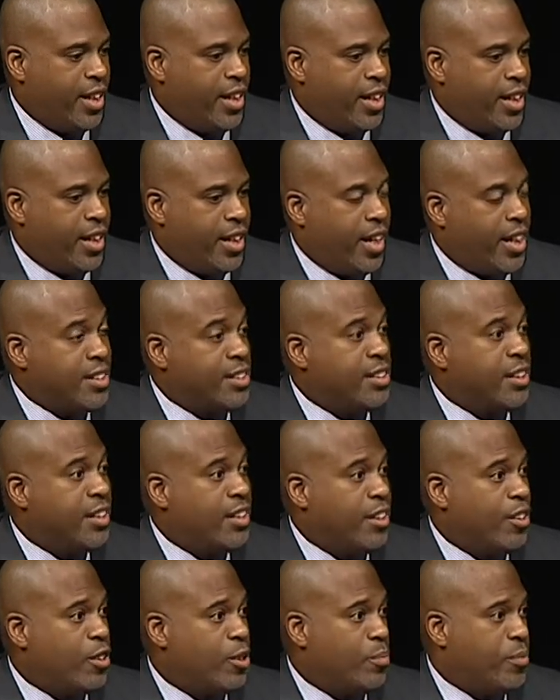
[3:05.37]
I
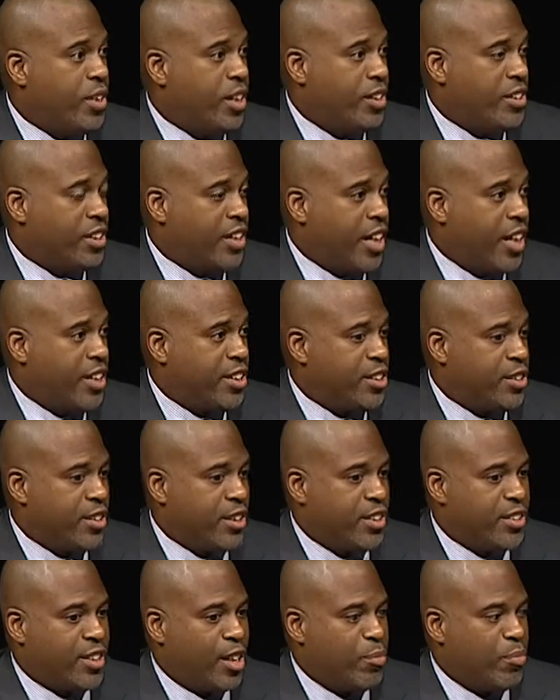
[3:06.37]
studied urban education
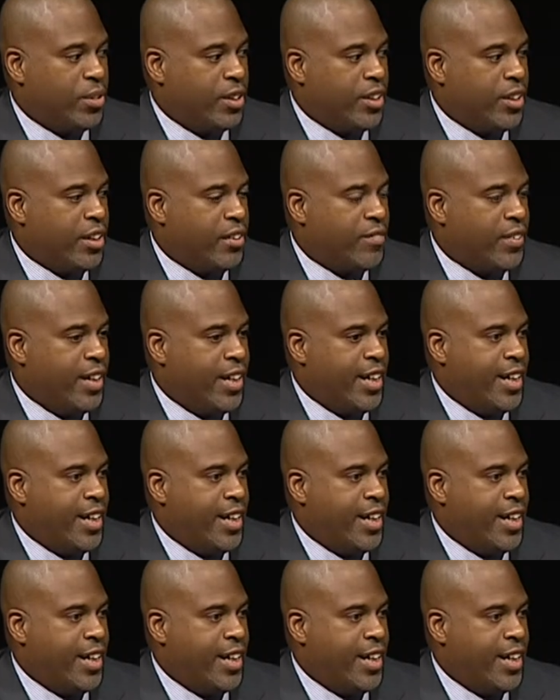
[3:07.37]
because I believe